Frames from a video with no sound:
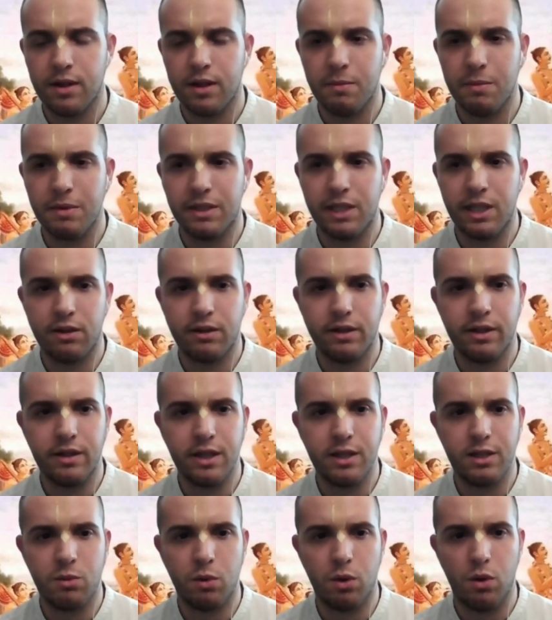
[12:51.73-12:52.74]
The
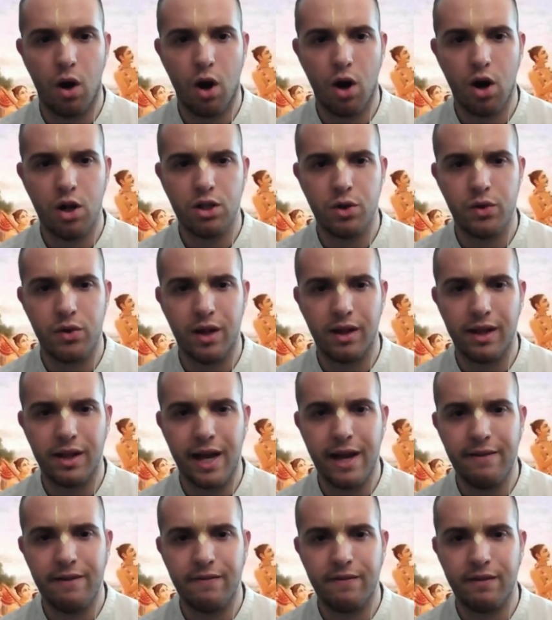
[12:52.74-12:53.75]
materialist will argue that
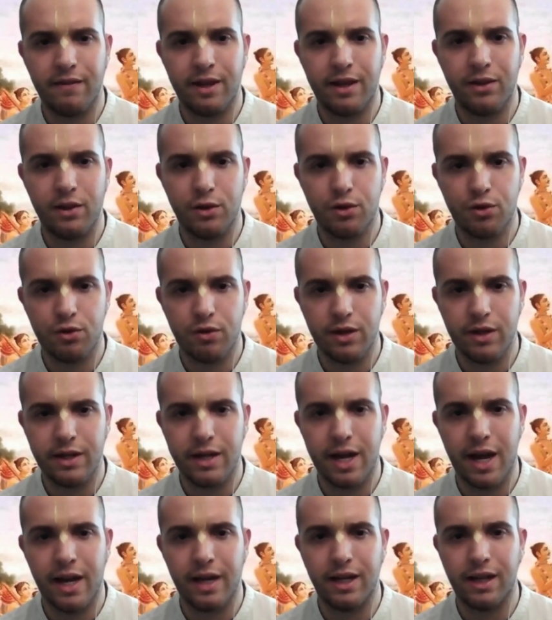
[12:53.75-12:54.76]
life in the
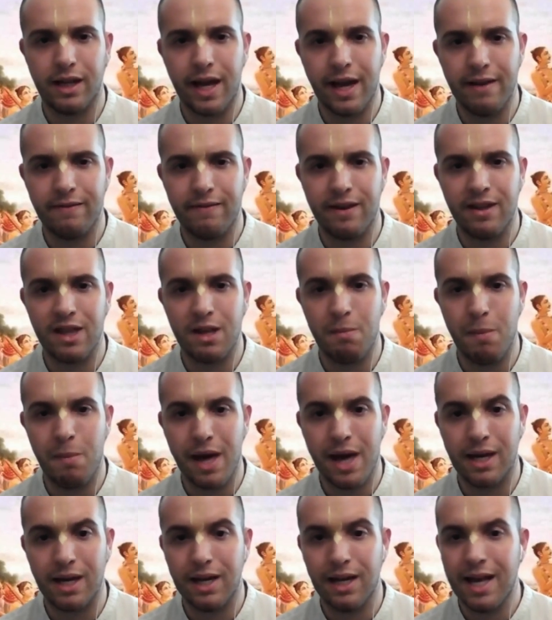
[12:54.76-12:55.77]
tree and life in the
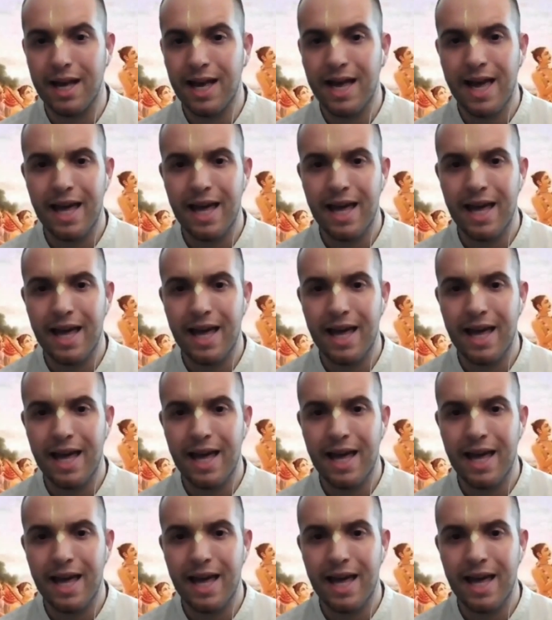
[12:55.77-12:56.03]
man